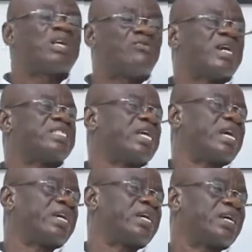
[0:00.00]
whatever is
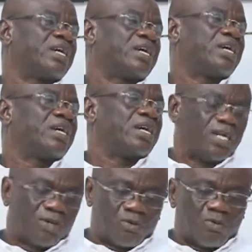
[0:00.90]
there
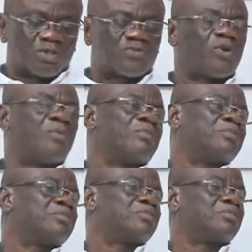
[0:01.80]
was from
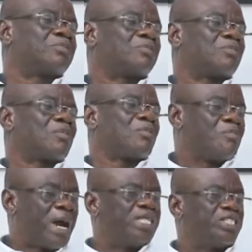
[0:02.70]

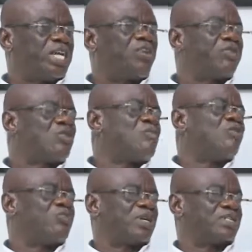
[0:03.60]
my share of the
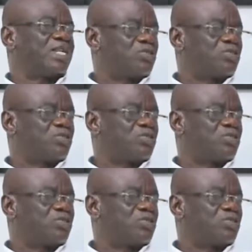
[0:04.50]
common fund.